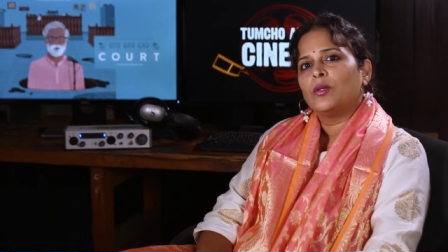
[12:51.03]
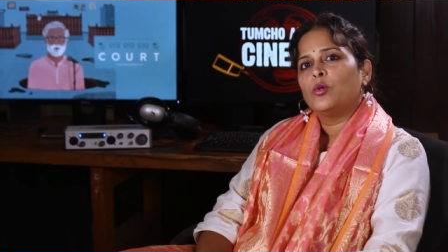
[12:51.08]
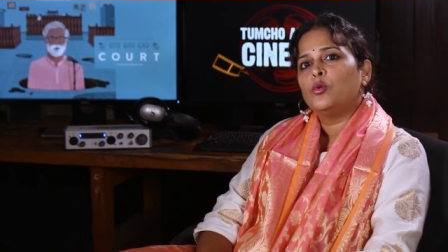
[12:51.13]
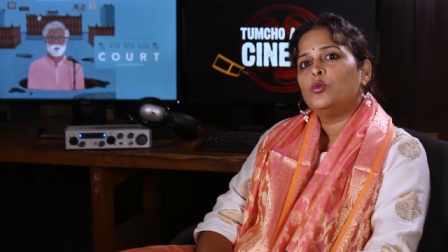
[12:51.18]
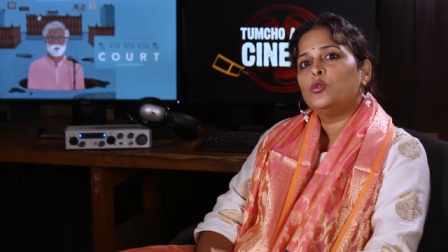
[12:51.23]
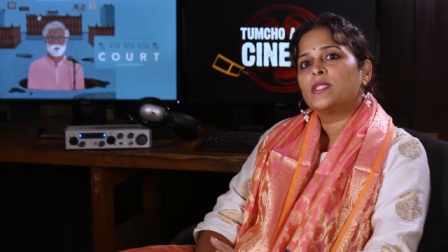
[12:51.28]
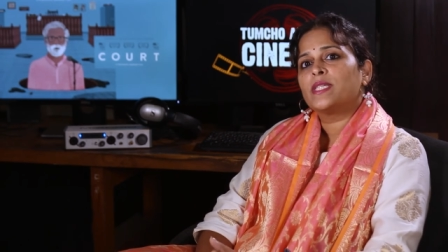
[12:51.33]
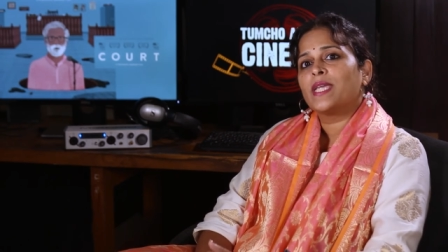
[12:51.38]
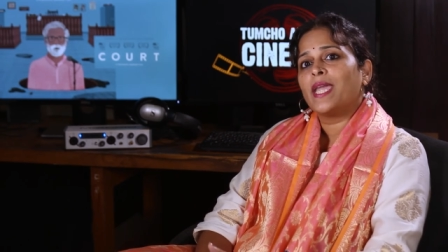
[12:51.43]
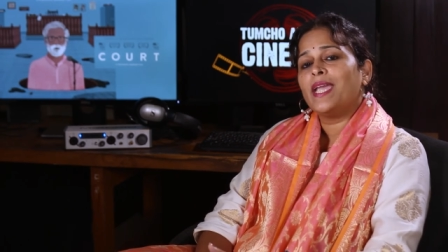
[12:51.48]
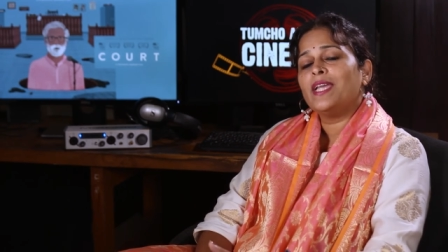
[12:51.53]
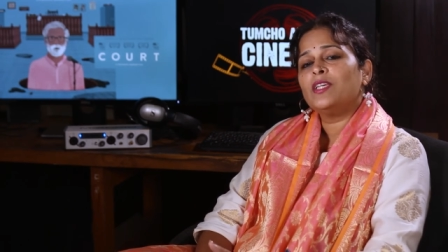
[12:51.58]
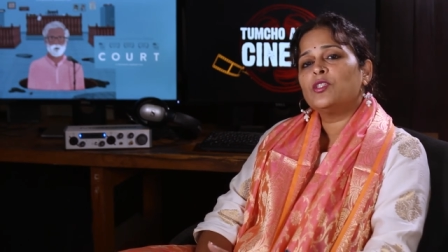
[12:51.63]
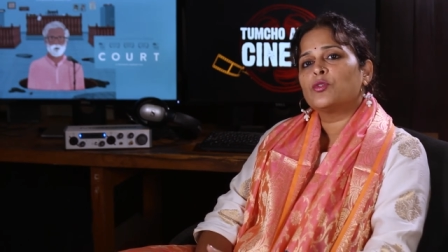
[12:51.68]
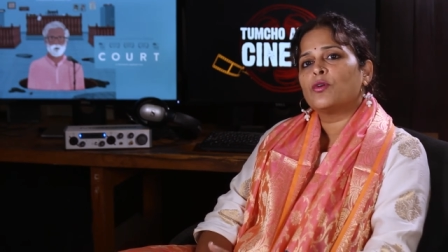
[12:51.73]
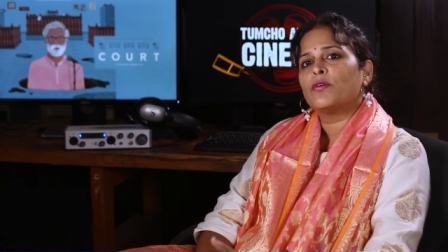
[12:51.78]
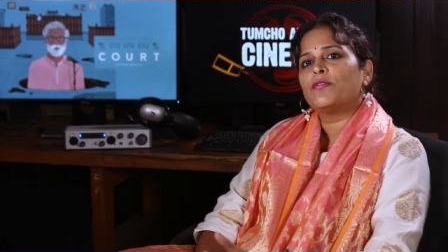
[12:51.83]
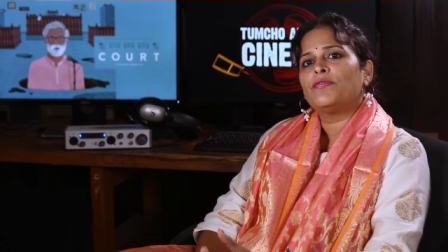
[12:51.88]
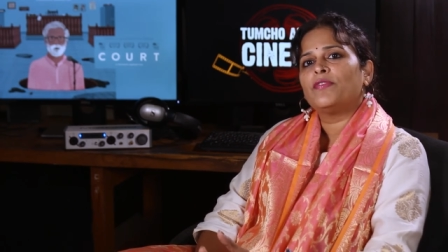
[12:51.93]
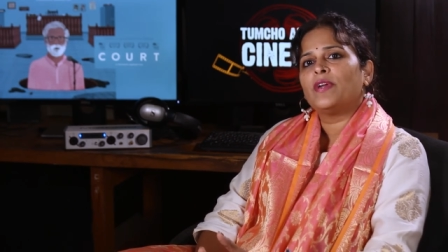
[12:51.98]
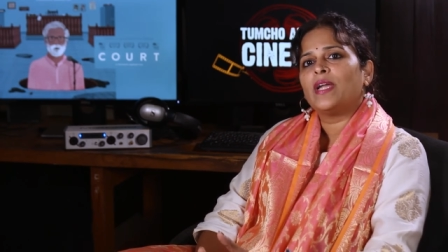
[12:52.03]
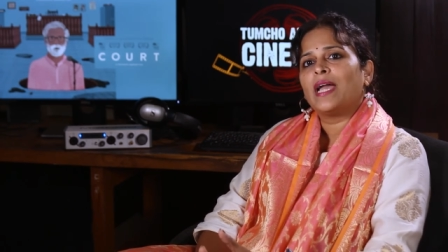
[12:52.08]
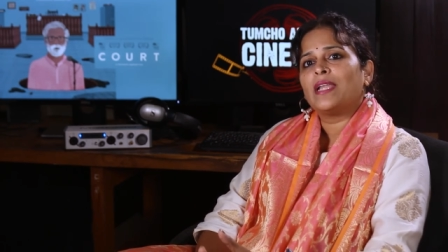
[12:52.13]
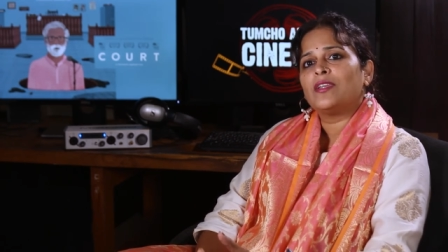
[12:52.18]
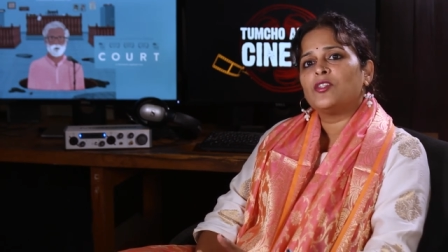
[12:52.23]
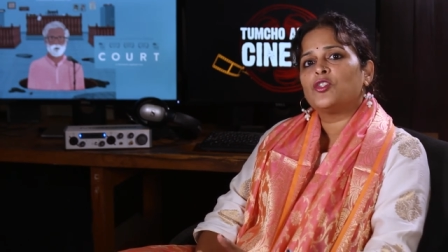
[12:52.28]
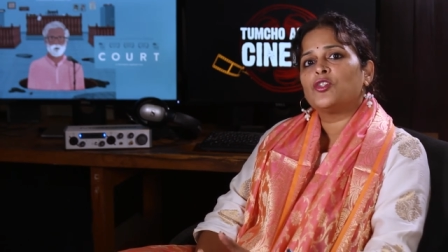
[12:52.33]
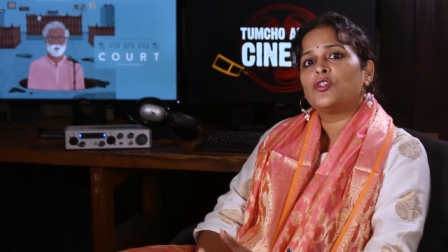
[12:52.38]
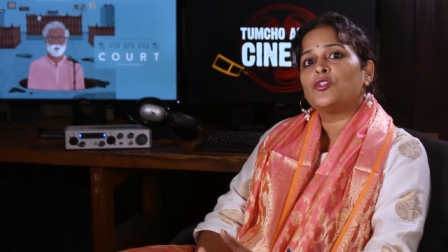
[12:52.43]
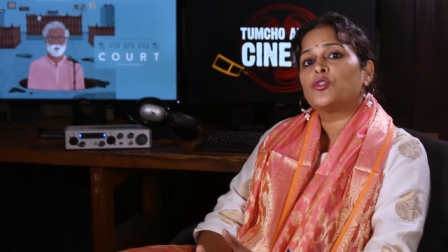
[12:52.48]
whose case of
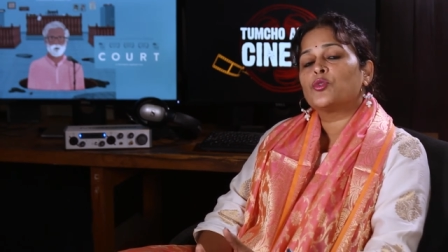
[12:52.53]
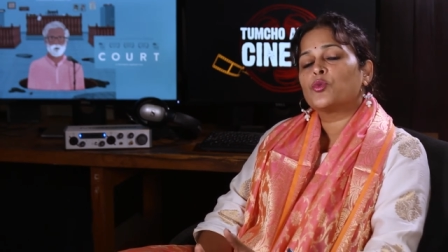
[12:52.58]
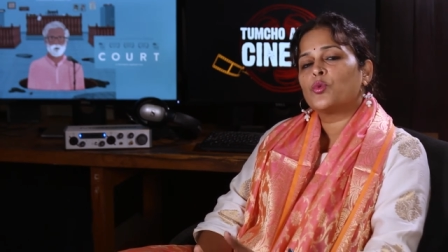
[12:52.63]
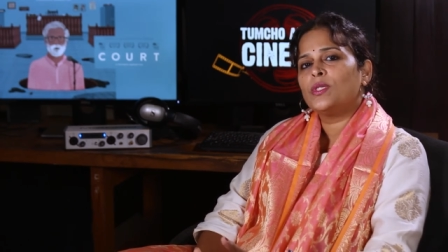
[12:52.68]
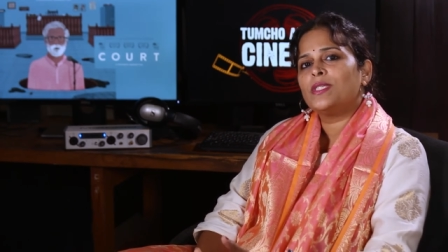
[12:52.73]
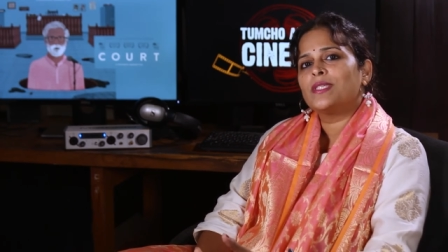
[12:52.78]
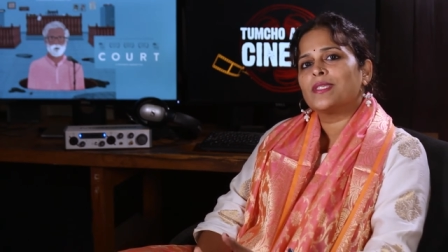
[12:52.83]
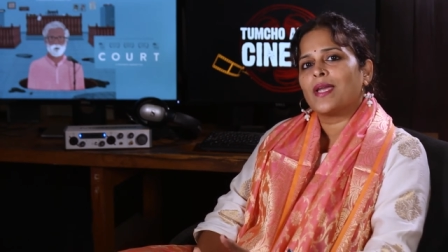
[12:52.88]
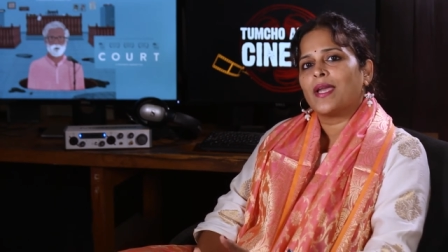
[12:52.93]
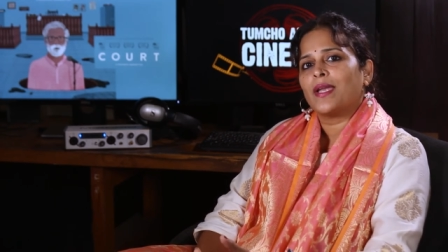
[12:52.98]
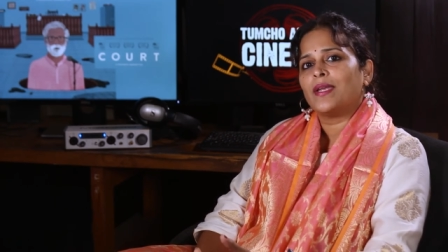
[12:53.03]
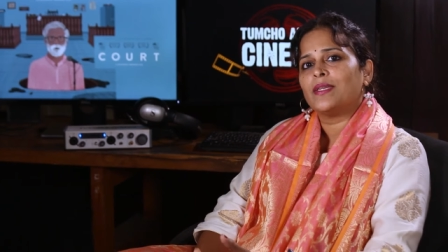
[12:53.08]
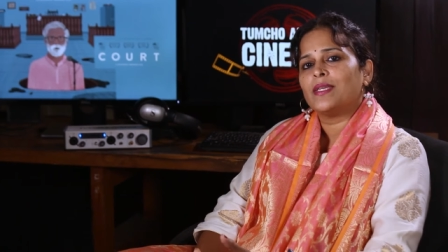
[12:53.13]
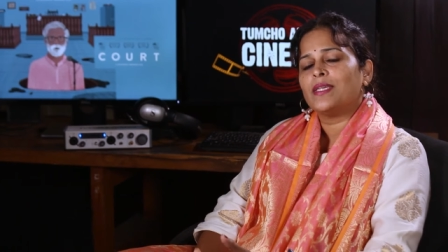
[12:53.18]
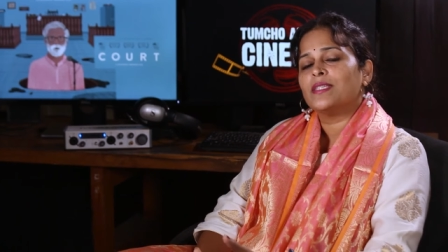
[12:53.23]
alleged suicide